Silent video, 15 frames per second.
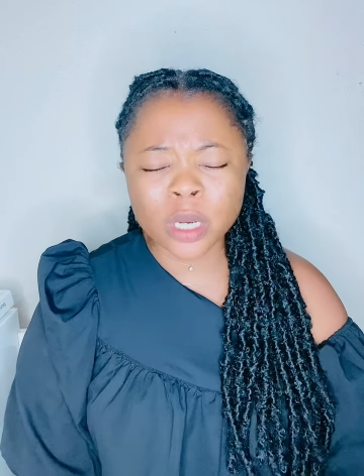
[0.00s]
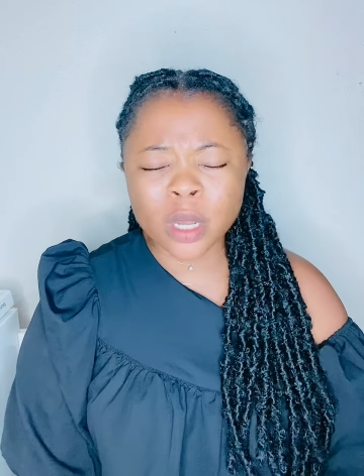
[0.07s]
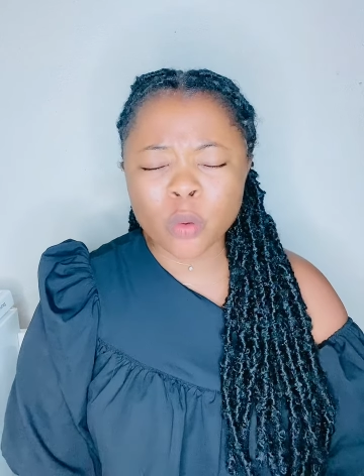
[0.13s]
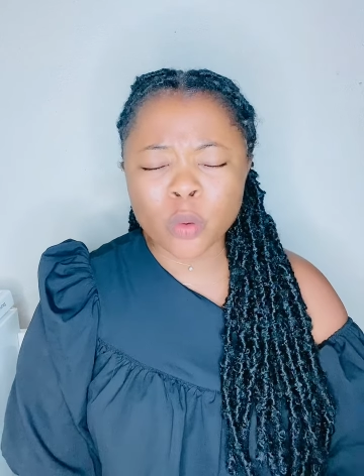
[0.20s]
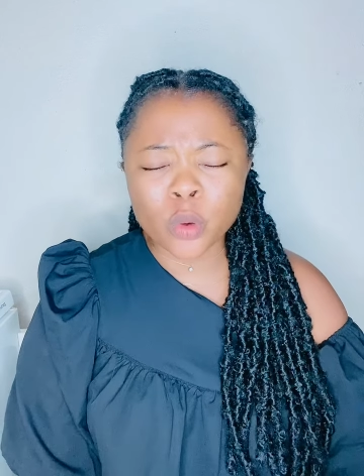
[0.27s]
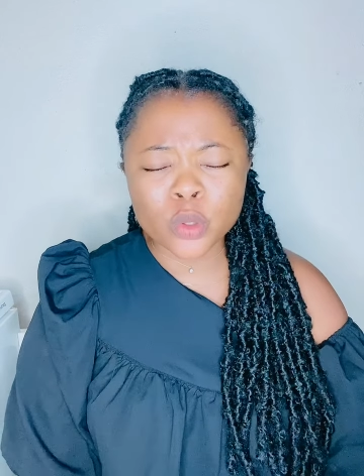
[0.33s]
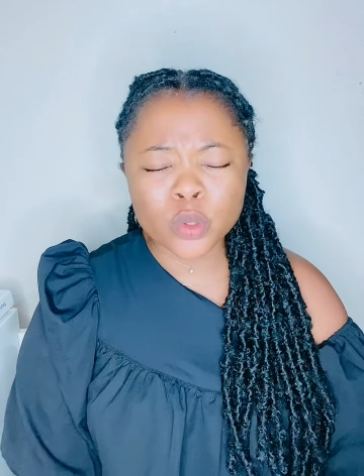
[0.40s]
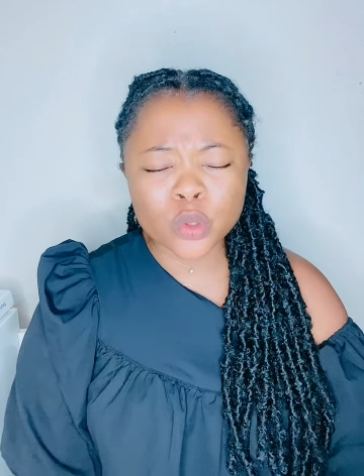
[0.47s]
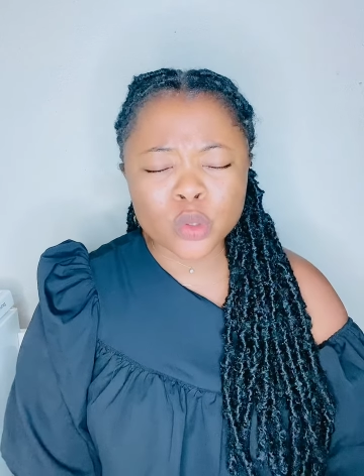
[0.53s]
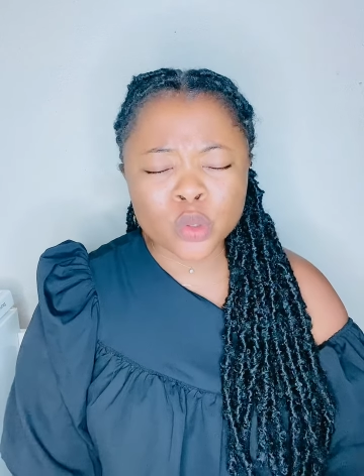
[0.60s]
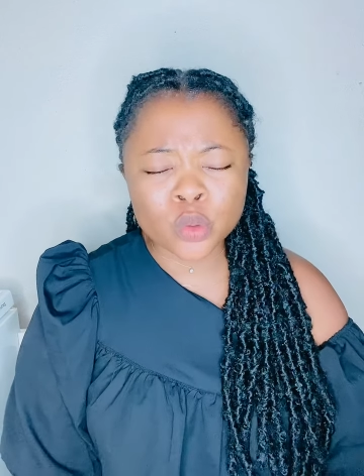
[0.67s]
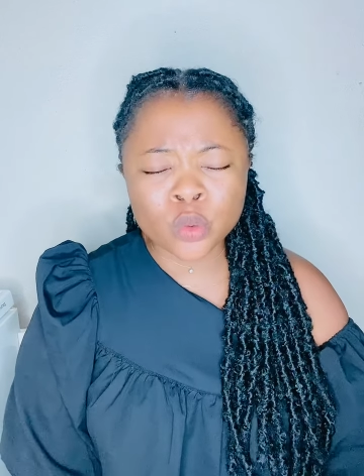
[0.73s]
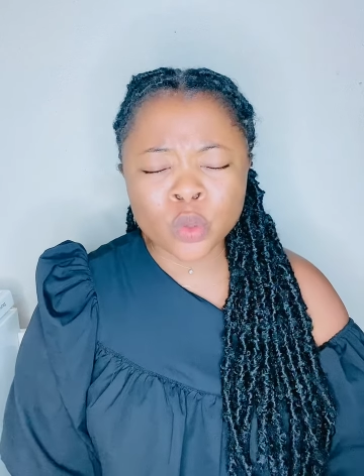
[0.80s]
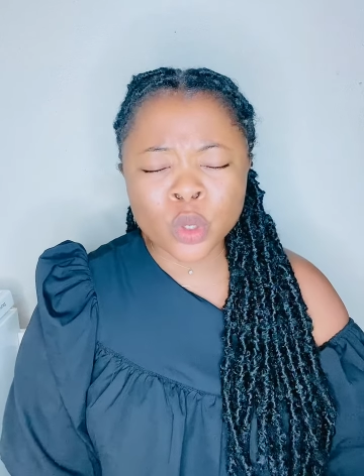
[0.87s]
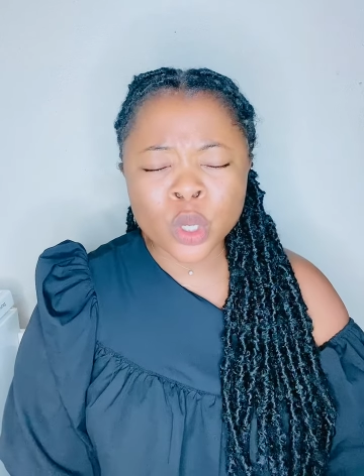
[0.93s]
I want you
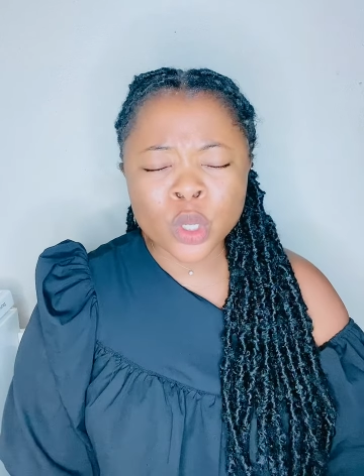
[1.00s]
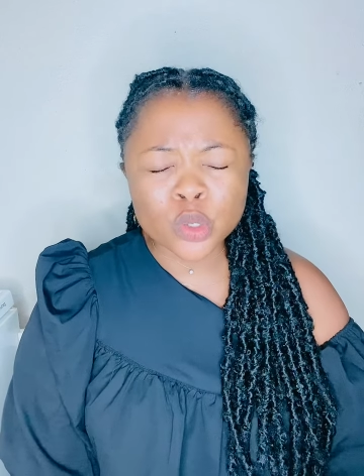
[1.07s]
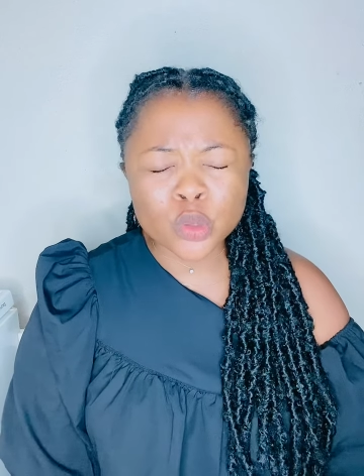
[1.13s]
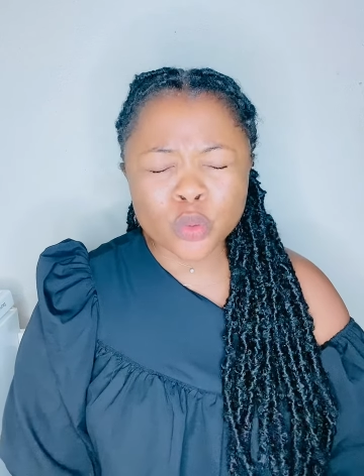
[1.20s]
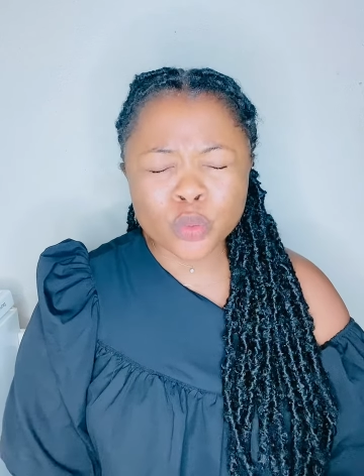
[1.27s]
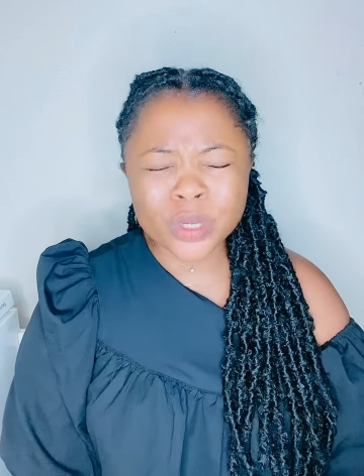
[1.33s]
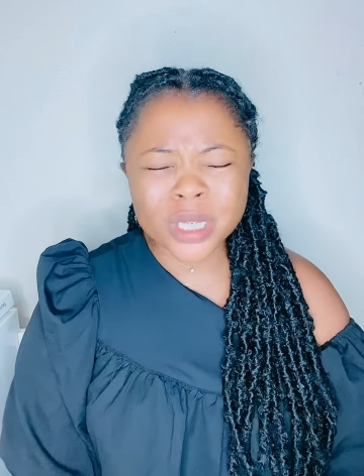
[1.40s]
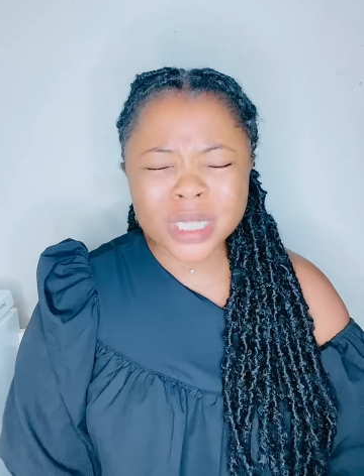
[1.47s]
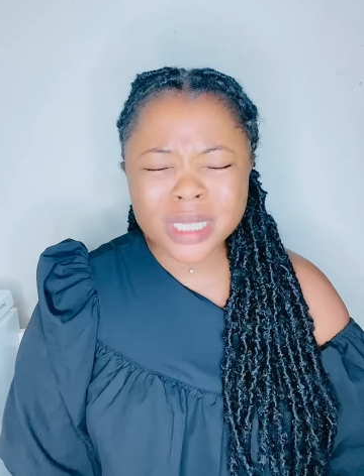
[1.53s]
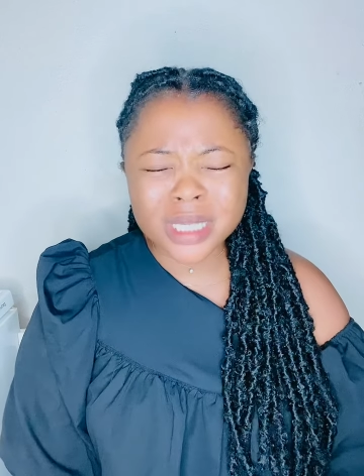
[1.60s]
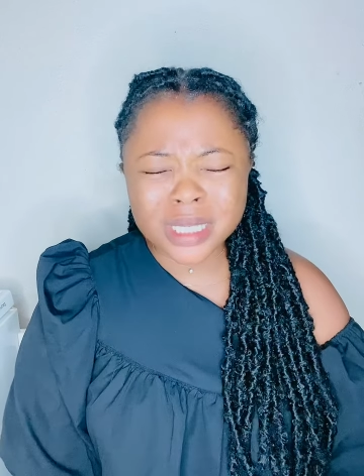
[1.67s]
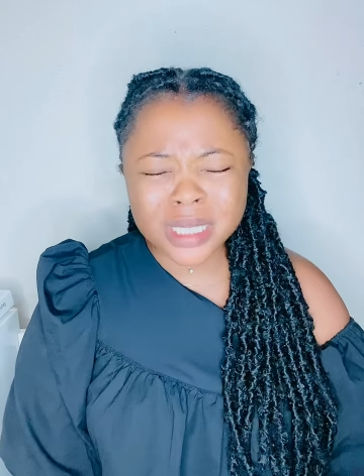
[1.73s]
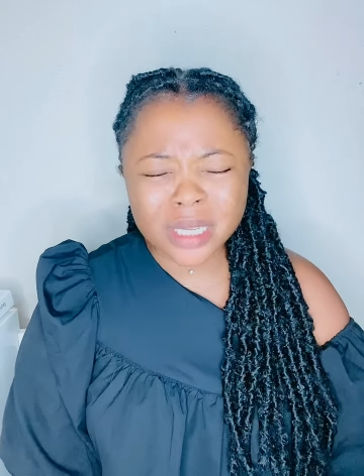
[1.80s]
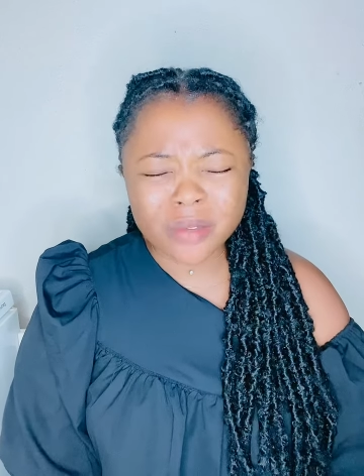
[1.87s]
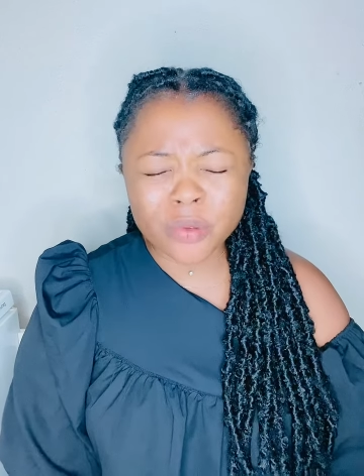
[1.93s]
to, to
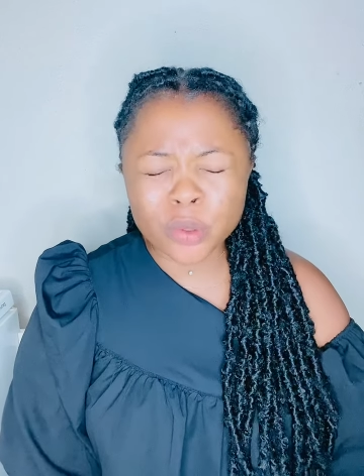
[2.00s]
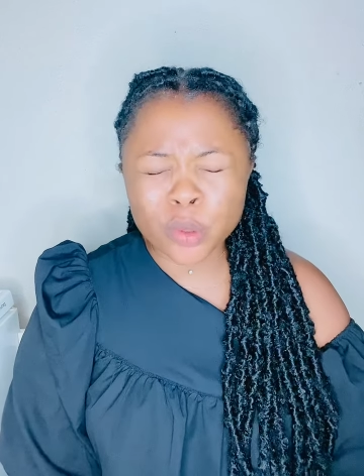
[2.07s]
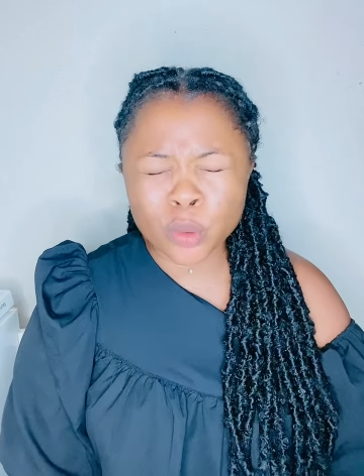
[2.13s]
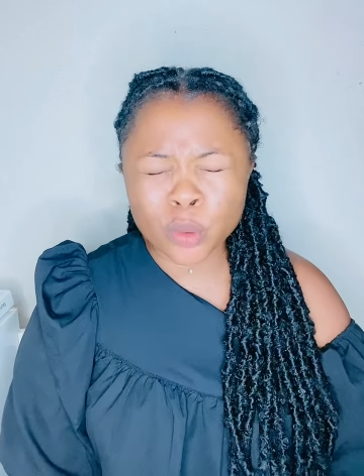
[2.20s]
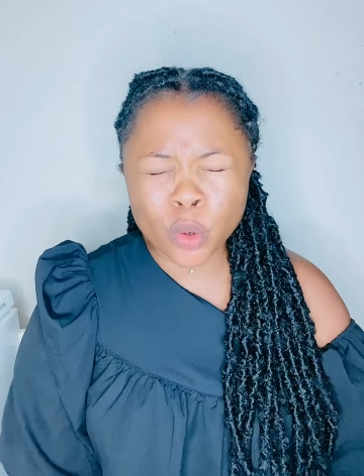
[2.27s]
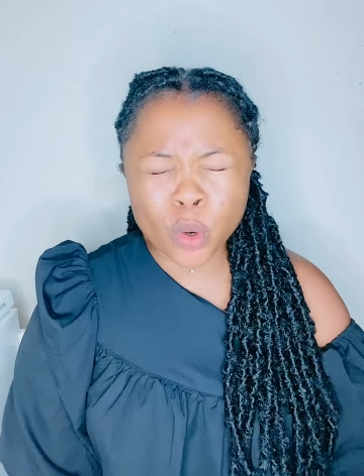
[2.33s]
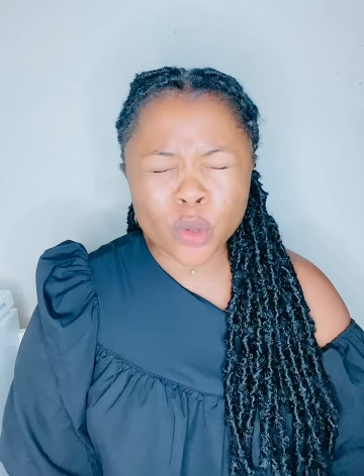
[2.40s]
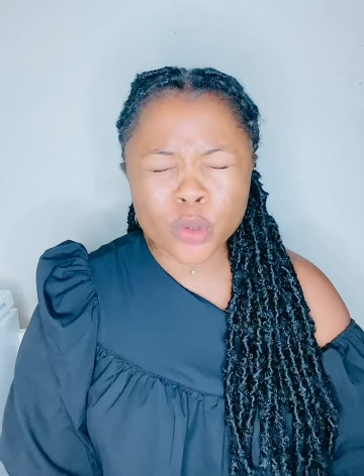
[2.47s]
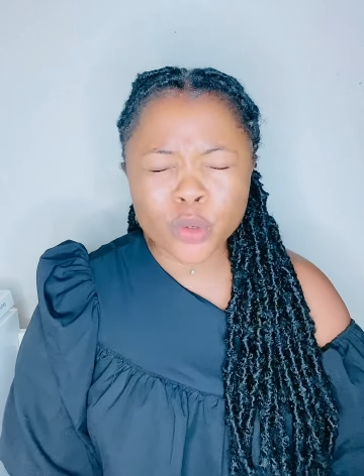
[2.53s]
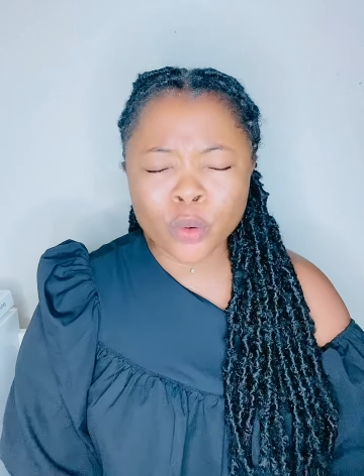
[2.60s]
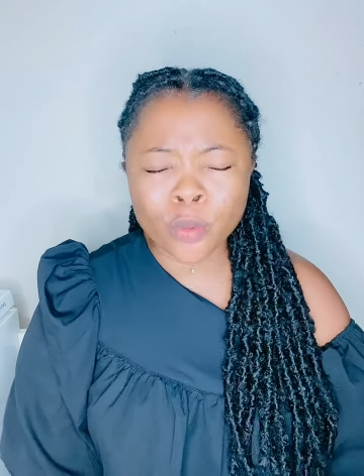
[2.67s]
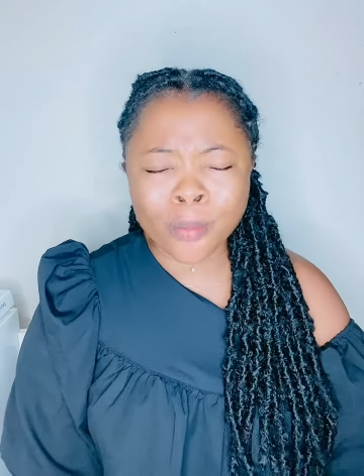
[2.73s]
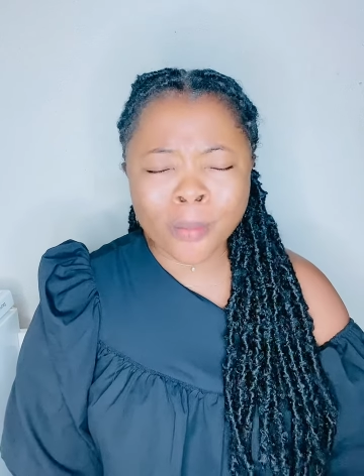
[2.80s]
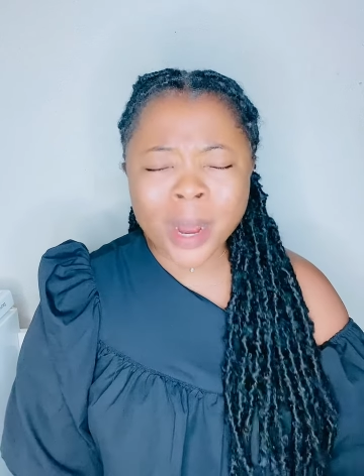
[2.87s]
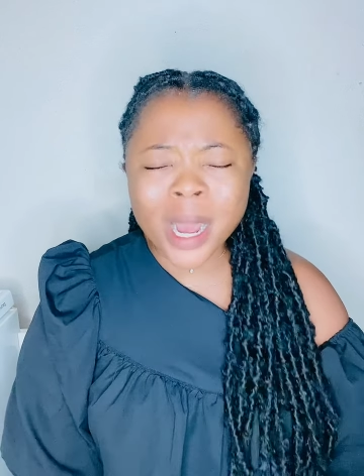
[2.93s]
receive it with all your
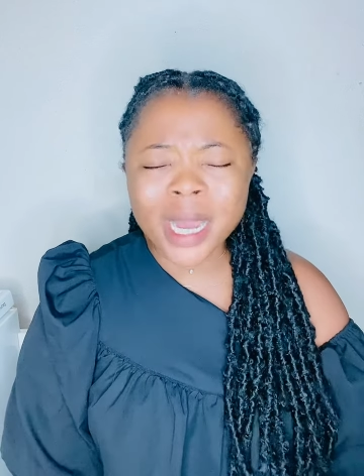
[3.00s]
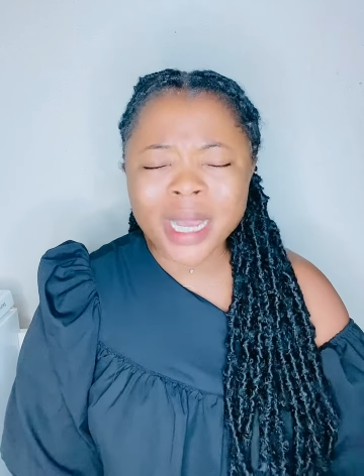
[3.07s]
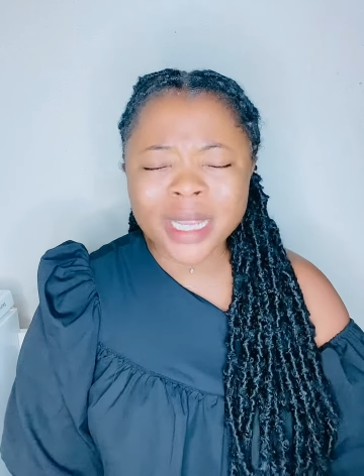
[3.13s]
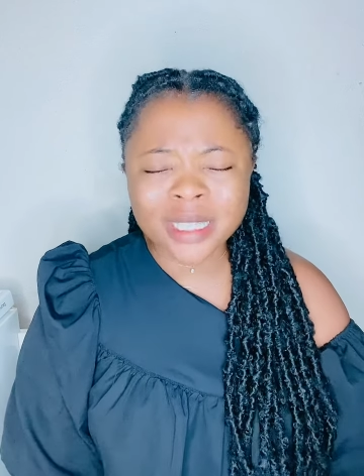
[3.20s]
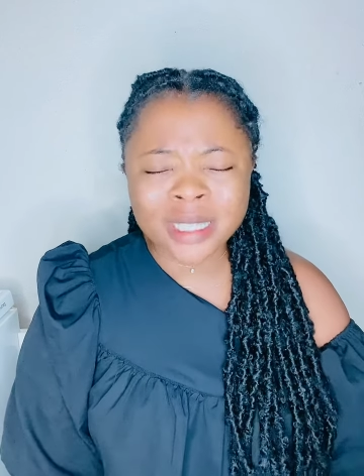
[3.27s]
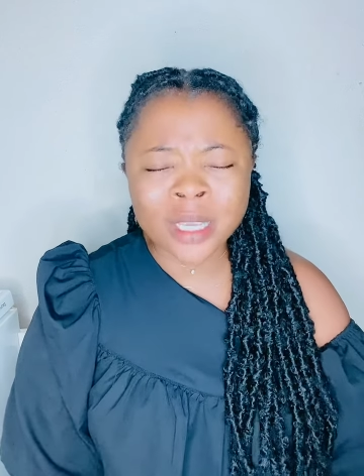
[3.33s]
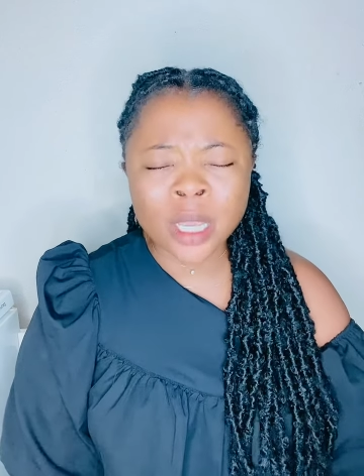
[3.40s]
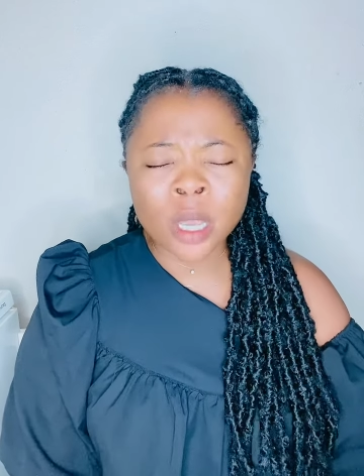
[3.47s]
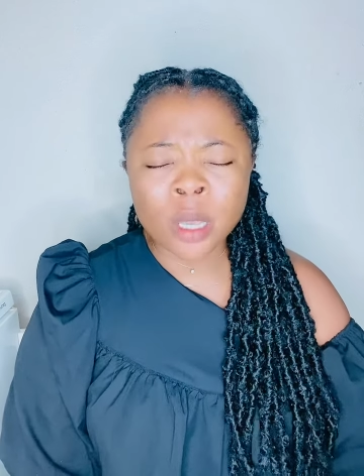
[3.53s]
might